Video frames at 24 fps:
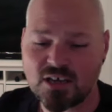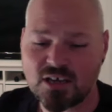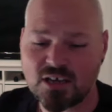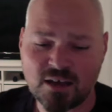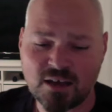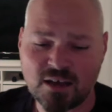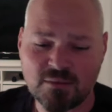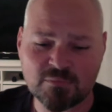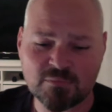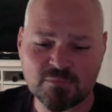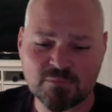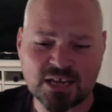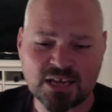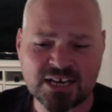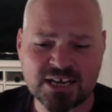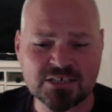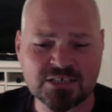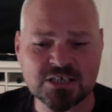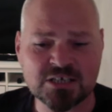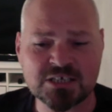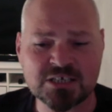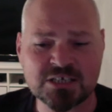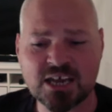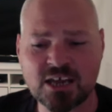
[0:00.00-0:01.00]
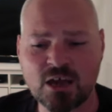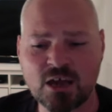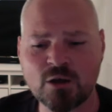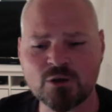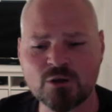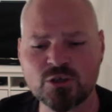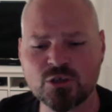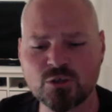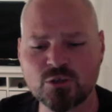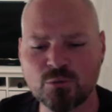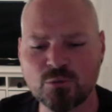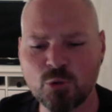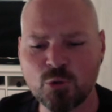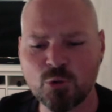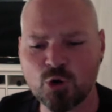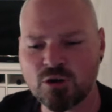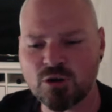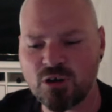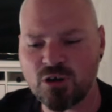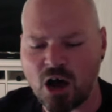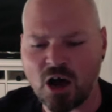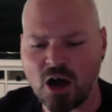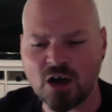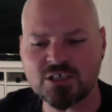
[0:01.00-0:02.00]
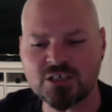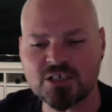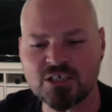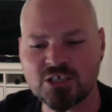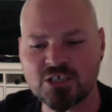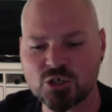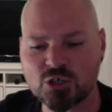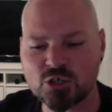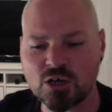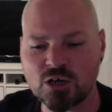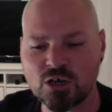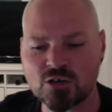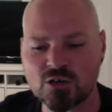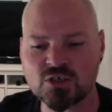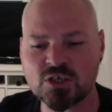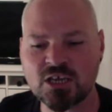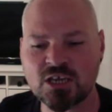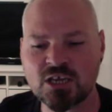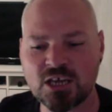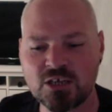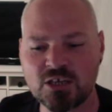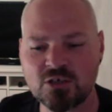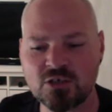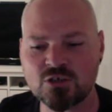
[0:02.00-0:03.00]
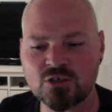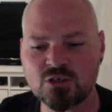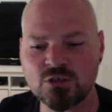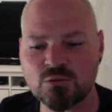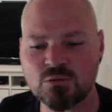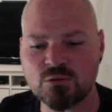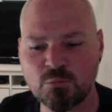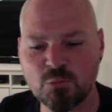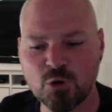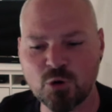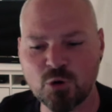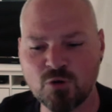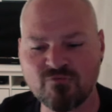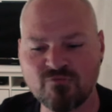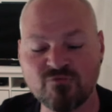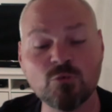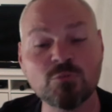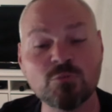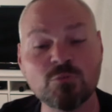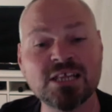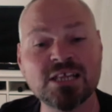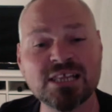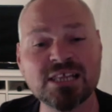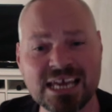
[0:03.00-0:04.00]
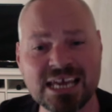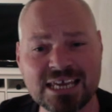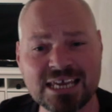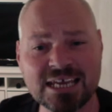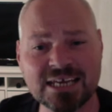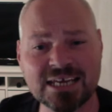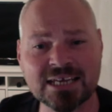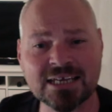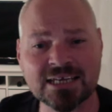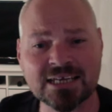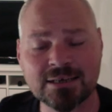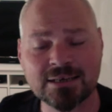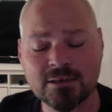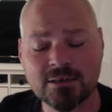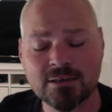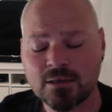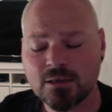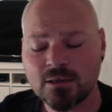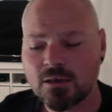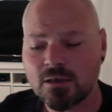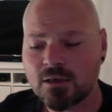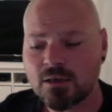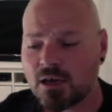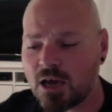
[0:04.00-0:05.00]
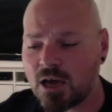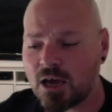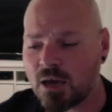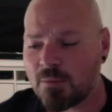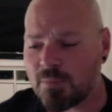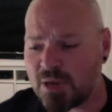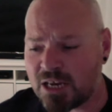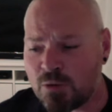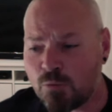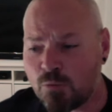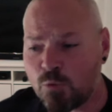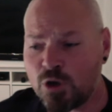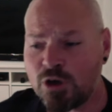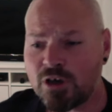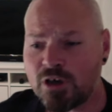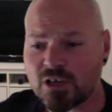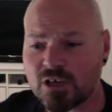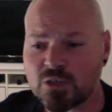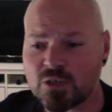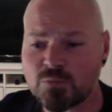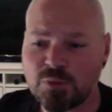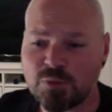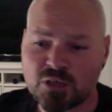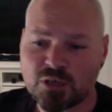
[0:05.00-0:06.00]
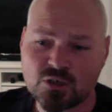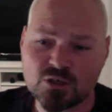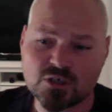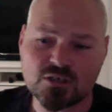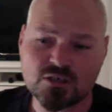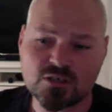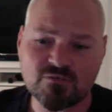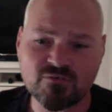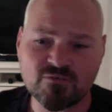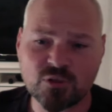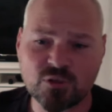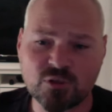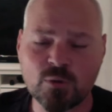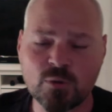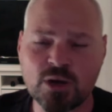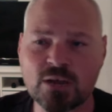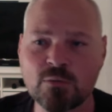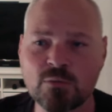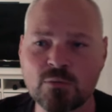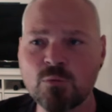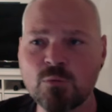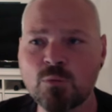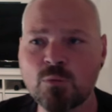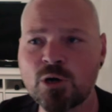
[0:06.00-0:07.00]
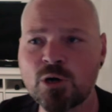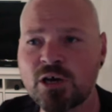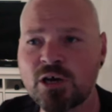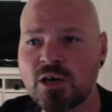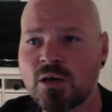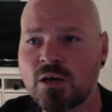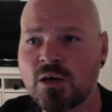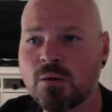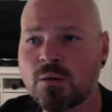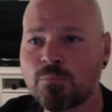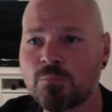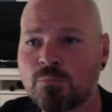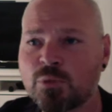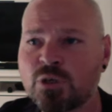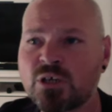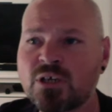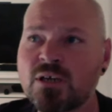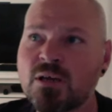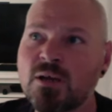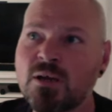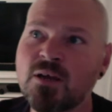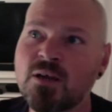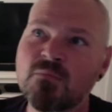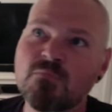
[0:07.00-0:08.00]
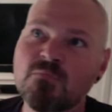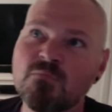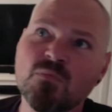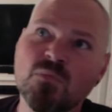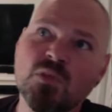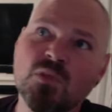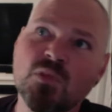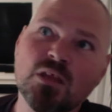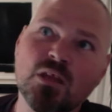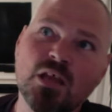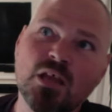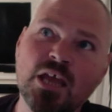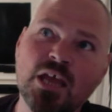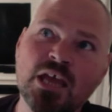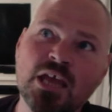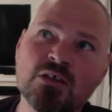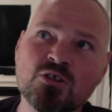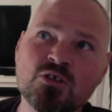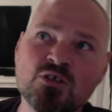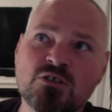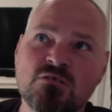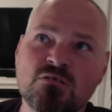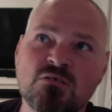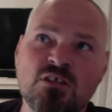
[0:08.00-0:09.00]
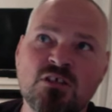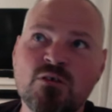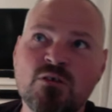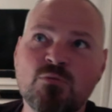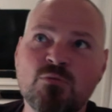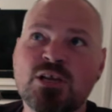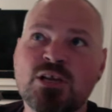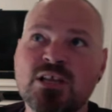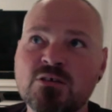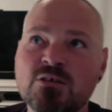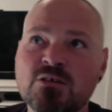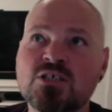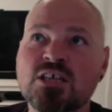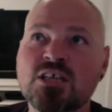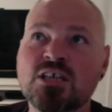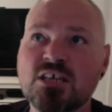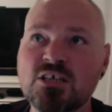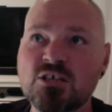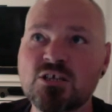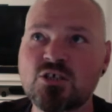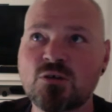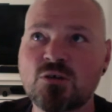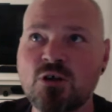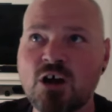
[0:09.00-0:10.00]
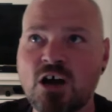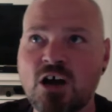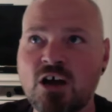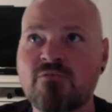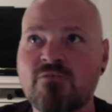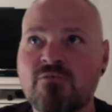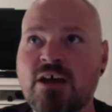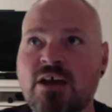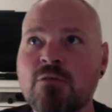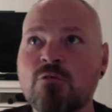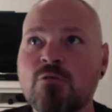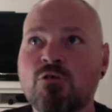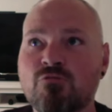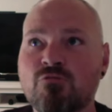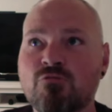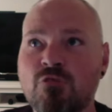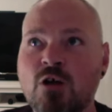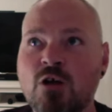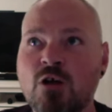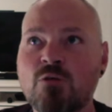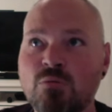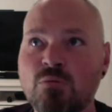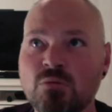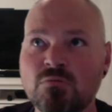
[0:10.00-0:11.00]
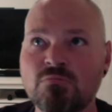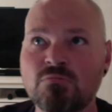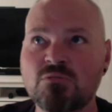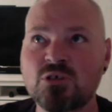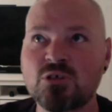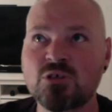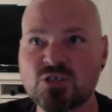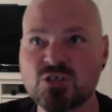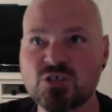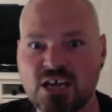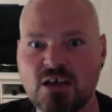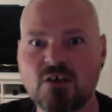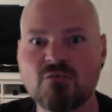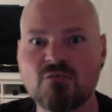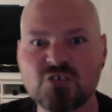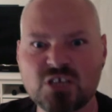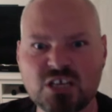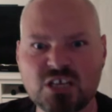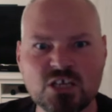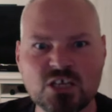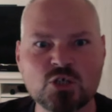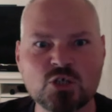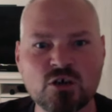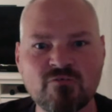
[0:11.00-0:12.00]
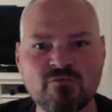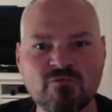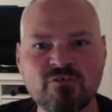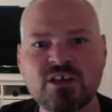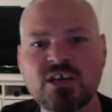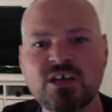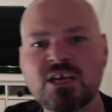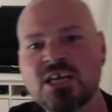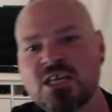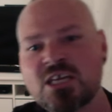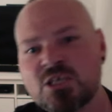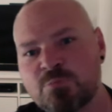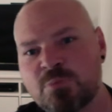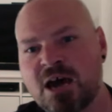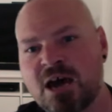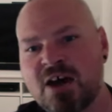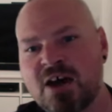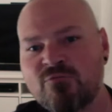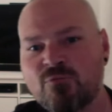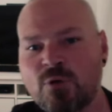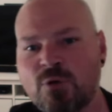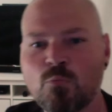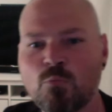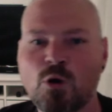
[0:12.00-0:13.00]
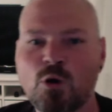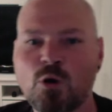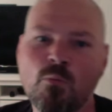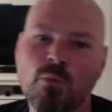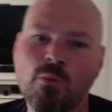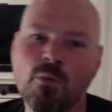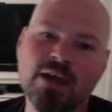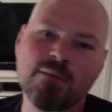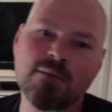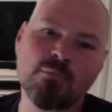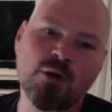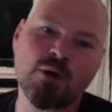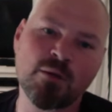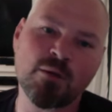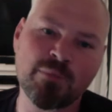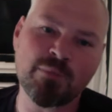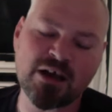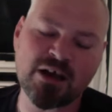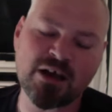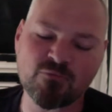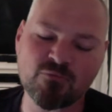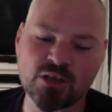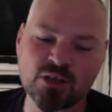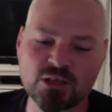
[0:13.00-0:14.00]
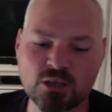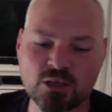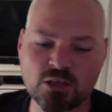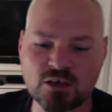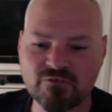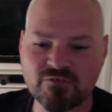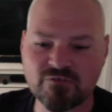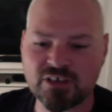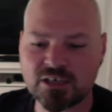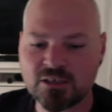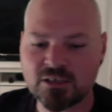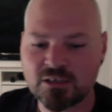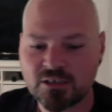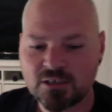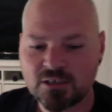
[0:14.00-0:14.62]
Um, and as I say, I do the more arty shots and he'd do the more formulaic. Um, and it worked because of the way we were. But it's like one of those things you kind of outgrow yourselves and each other. His path went one way, my path went the other.